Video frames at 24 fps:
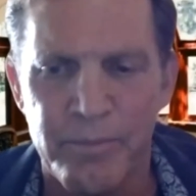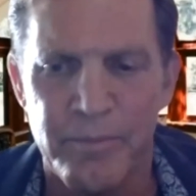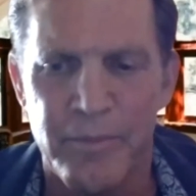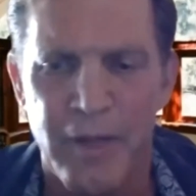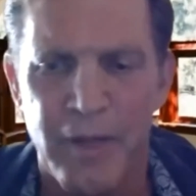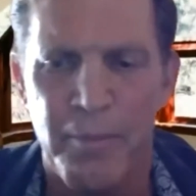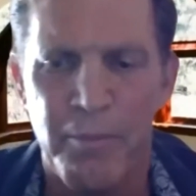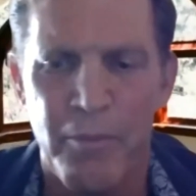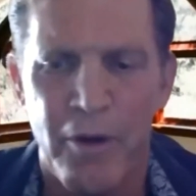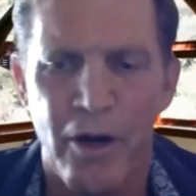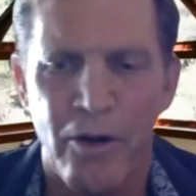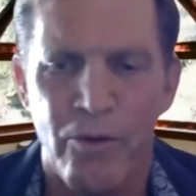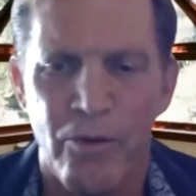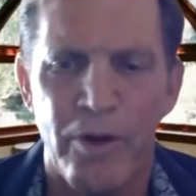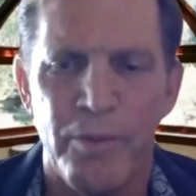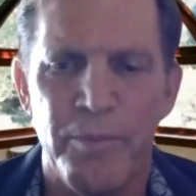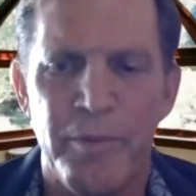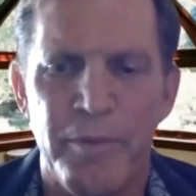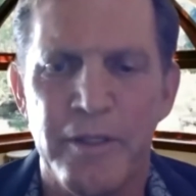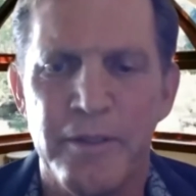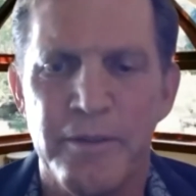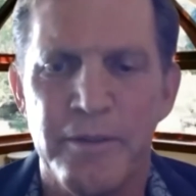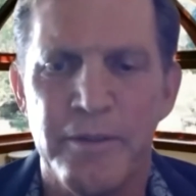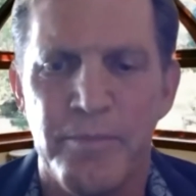Mark
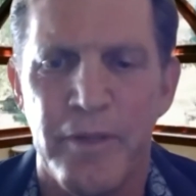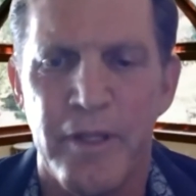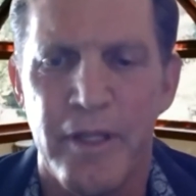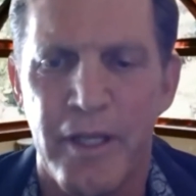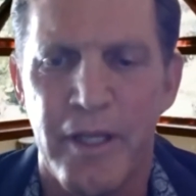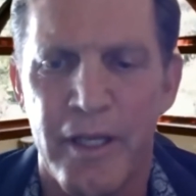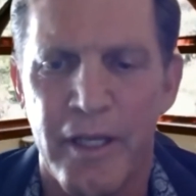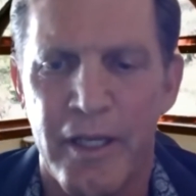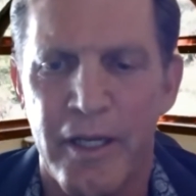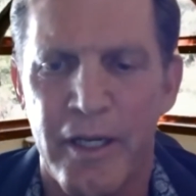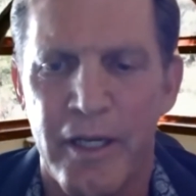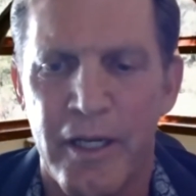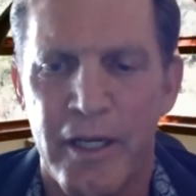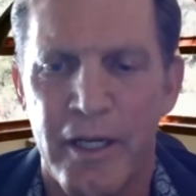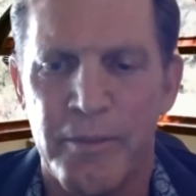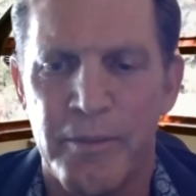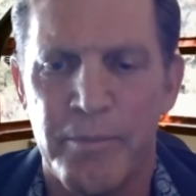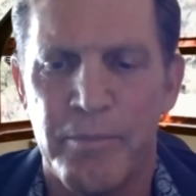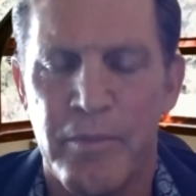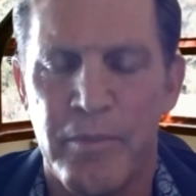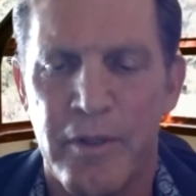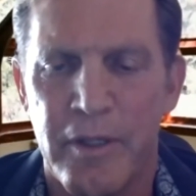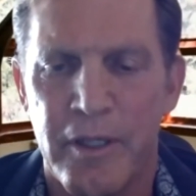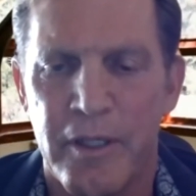Whitman,
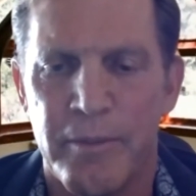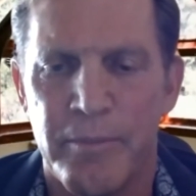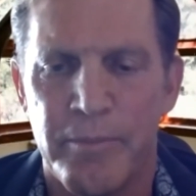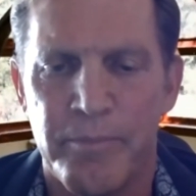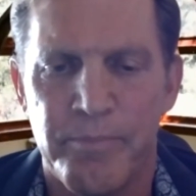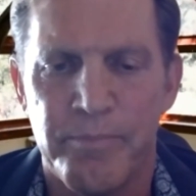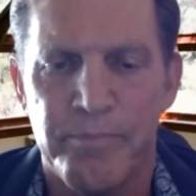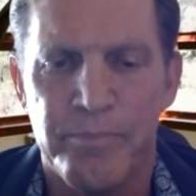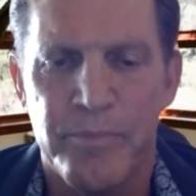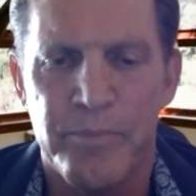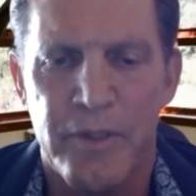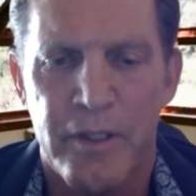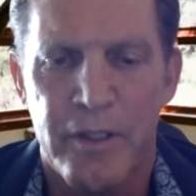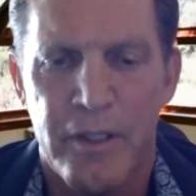and I'm